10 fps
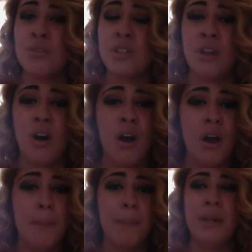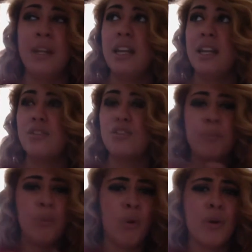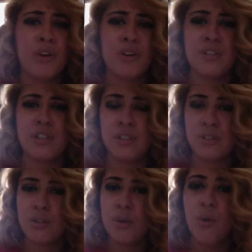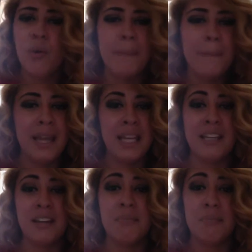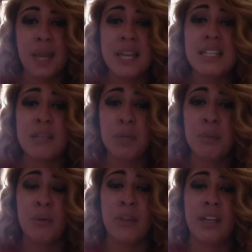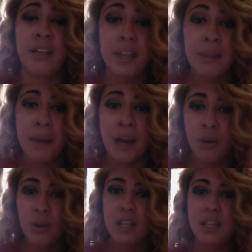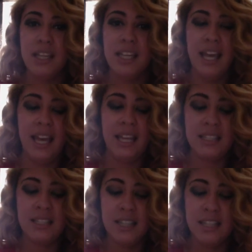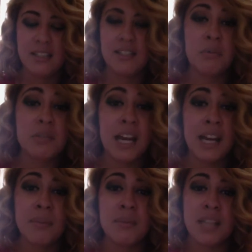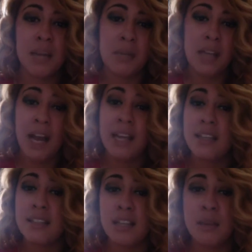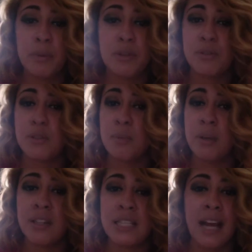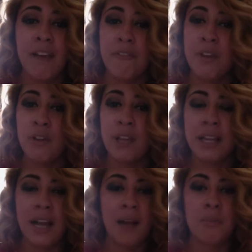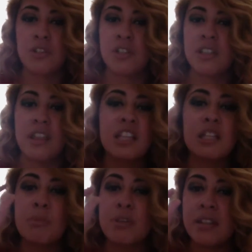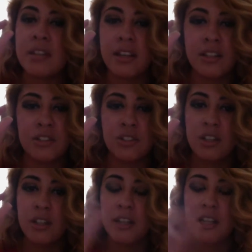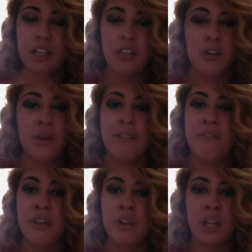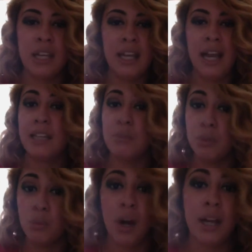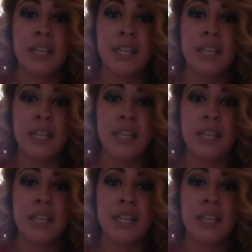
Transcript: and but supporters and so many amazing people that came out. And sometimes, I mean, I can say a personal experience, I feel like I'm just this percentage. I feel like I can be walking